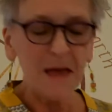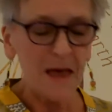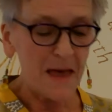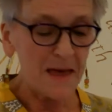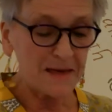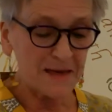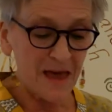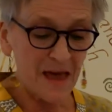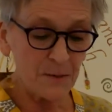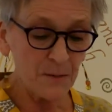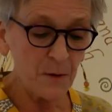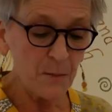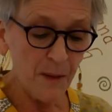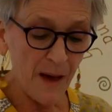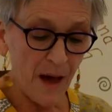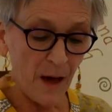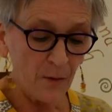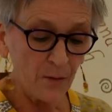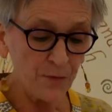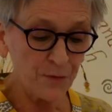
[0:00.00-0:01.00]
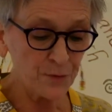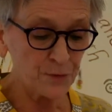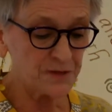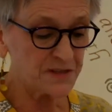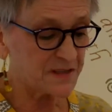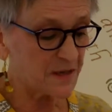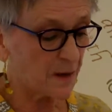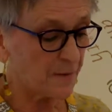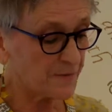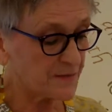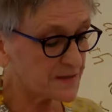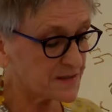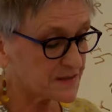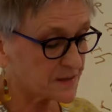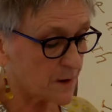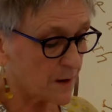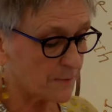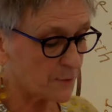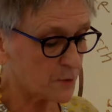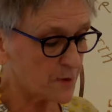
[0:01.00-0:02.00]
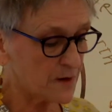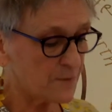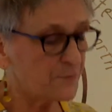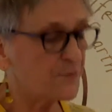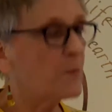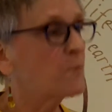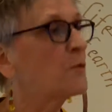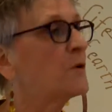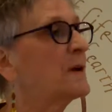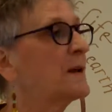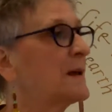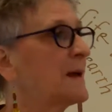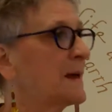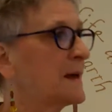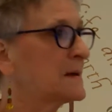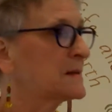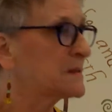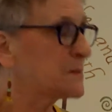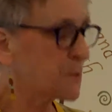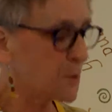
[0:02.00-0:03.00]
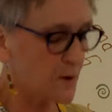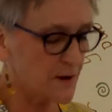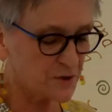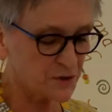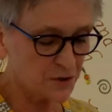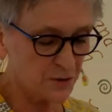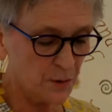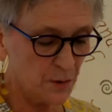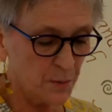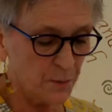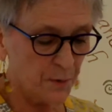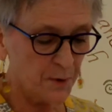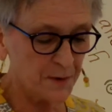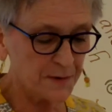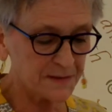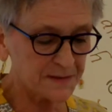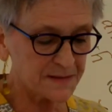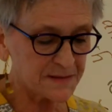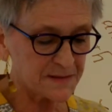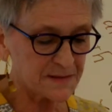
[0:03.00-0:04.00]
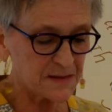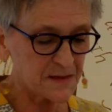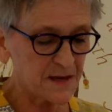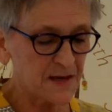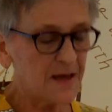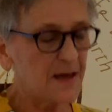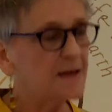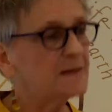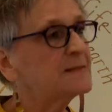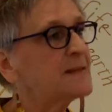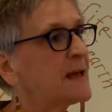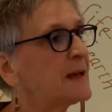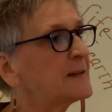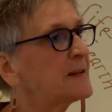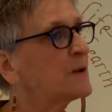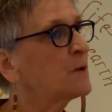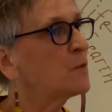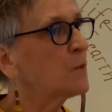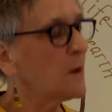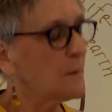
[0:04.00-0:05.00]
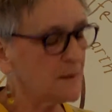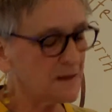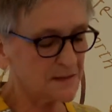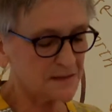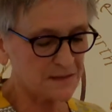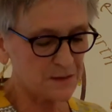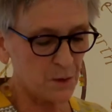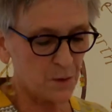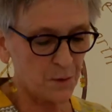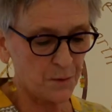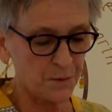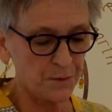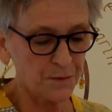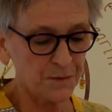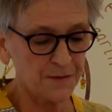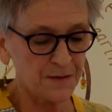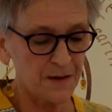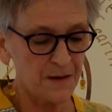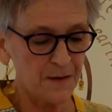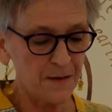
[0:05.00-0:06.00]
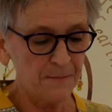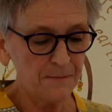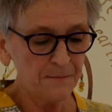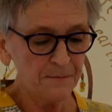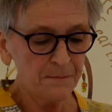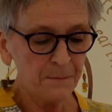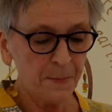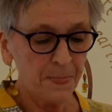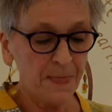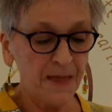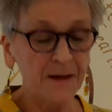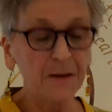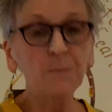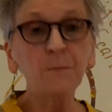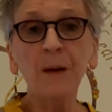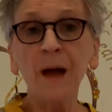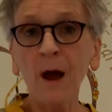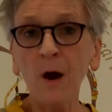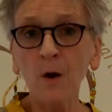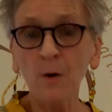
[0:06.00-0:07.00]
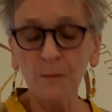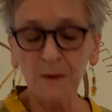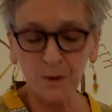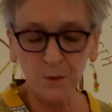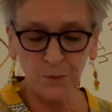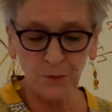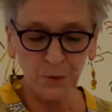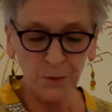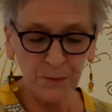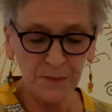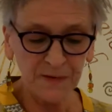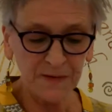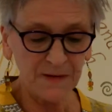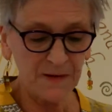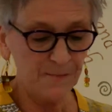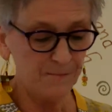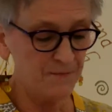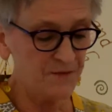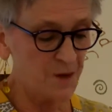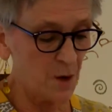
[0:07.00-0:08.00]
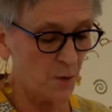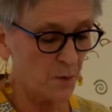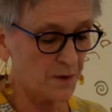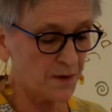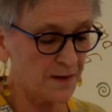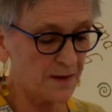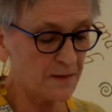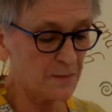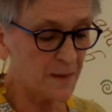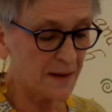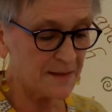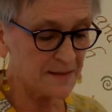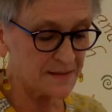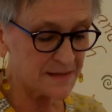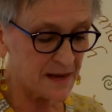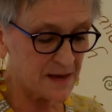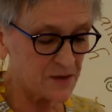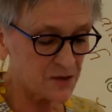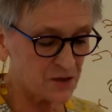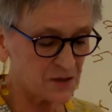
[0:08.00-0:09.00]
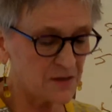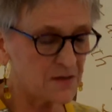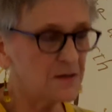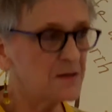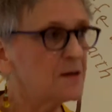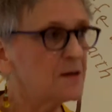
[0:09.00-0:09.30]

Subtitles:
It came about through self-discovery from reading inspirational books, attending women's circles and empowerment groups, yoga and meditation,